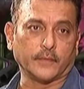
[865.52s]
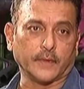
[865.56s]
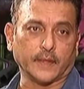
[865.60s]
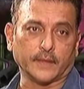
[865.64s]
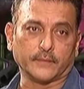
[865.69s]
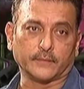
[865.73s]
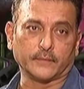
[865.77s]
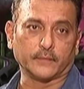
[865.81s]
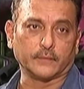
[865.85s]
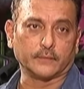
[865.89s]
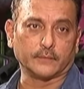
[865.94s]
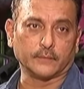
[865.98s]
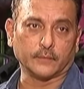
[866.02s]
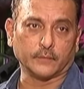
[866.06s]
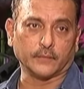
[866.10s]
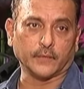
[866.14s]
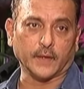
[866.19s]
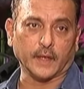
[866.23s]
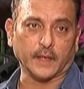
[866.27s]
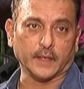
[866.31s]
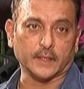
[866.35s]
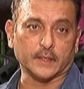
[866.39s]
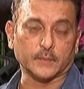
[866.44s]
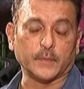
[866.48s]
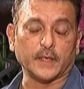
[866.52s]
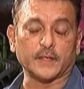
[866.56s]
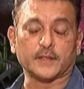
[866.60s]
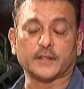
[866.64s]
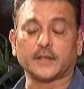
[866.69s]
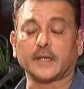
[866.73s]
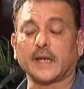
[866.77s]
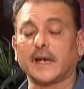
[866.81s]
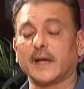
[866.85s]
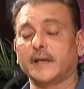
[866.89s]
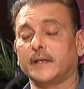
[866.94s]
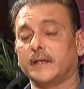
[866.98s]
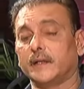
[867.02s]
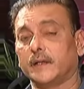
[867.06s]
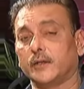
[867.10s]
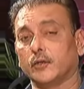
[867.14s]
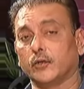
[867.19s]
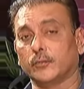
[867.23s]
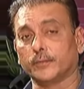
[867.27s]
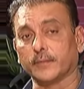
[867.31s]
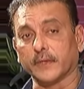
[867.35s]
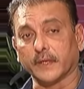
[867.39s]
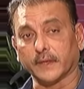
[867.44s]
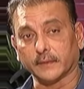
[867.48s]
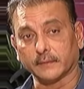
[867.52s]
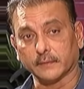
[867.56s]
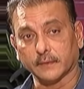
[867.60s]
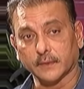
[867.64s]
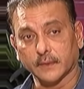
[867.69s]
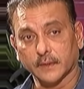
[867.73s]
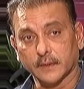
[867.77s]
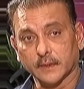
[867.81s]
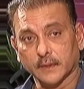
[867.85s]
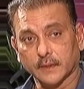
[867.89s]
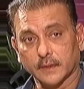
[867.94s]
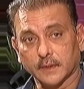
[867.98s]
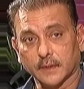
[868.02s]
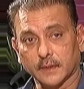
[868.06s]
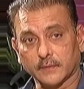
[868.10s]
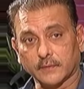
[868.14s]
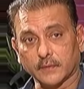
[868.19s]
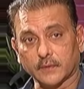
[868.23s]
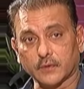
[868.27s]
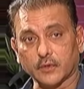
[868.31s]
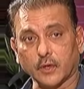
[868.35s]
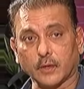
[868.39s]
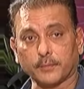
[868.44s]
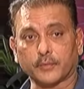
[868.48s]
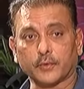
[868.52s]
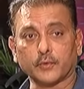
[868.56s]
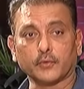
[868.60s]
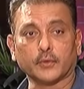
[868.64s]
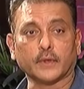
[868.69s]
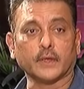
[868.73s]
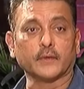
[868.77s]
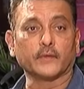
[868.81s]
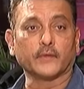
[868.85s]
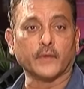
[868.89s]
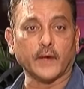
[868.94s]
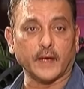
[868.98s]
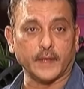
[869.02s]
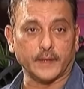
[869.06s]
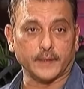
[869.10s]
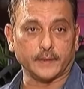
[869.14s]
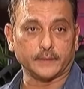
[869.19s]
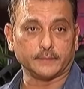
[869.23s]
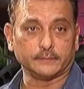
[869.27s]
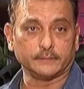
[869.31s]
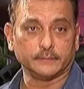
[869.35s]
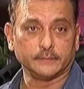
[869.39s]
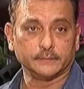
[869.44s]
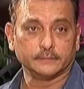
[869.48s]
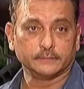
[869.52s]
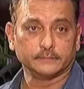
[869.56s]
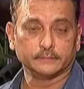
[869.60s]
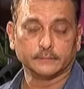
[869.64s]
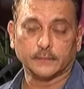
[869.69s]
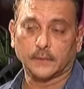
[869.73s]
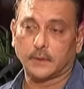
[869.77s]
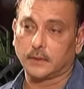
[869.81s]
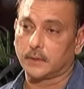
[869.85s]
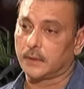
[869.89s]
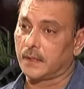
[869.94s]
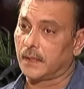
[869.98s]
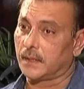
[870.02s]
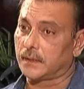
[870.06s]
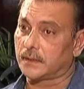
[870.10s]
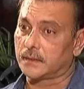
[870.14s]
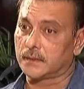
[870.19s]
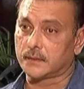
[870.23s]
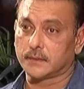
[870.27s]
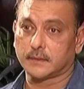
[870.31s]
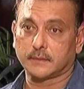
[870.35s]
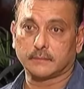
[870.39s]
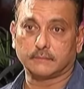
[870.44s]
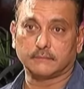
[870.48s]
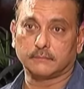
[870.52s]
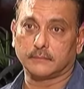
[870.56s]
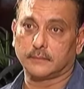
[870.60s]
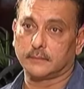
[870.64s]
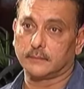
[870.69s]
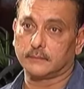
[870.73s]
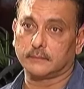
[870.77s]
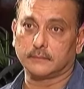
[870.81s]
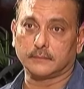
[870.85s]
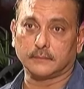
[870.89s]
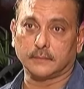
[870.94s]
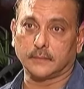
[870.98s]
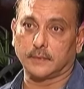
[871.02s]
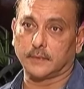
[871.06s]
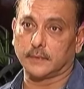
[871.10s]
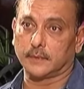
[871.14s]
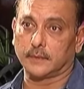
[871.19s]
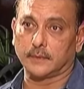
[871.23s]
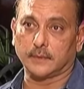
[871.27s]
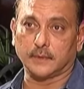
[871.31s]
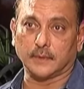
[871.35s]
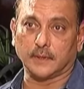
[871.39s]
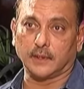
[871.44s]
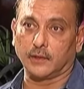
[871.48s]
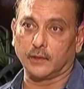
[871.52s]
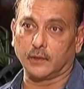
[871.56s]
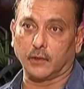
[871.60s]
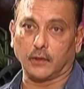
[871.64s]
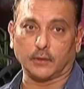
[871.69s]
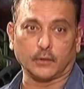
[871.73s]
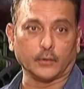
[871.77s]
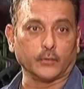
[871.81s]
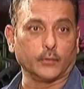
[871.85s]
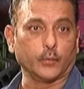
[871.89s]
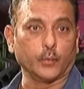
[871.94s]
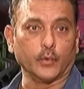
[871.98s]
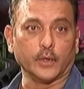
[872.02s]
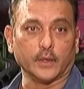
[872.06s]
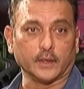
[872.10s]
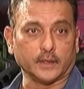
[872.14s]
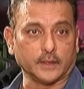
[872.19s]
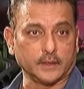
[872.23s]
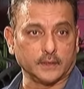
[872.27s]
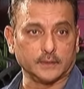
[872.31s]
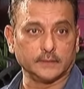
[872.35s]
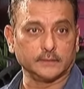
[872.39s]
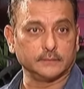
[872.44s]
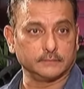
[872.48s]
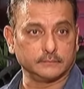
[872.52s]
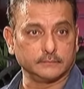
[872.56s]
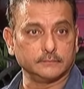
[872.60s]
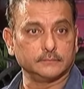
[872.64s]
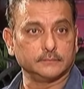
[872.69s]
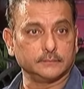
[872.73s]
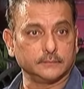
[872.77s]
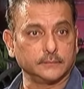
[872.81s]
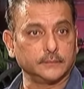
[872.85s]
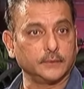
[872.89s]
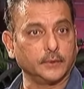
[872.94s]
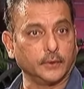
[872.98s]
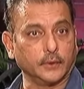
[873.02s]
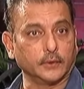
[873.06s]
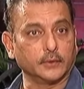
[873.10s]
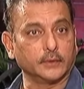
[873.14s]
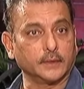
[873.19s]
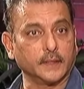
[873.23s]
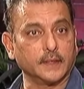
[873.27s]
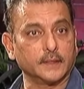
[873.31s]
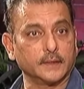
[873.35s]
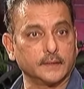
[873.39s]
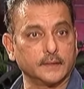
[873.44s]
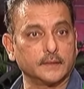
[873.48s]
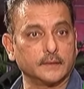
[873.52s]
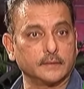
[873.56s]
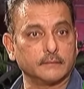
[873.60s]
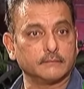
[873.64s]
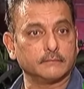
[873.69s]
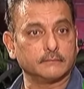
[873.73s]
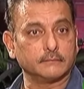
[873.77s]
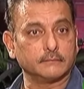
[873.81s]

or five to fire, especially ideally opening. If the top two can fire, that's a lot of work. You know, that's,